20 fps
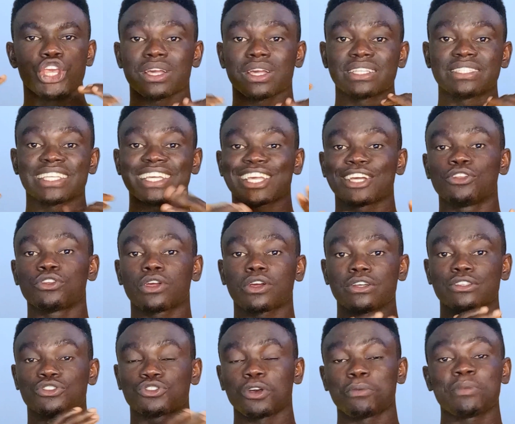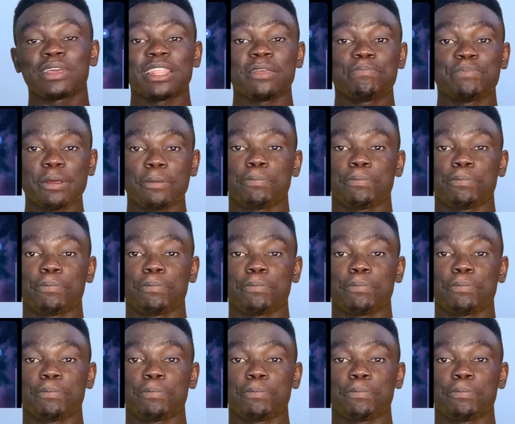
You can take a look at so many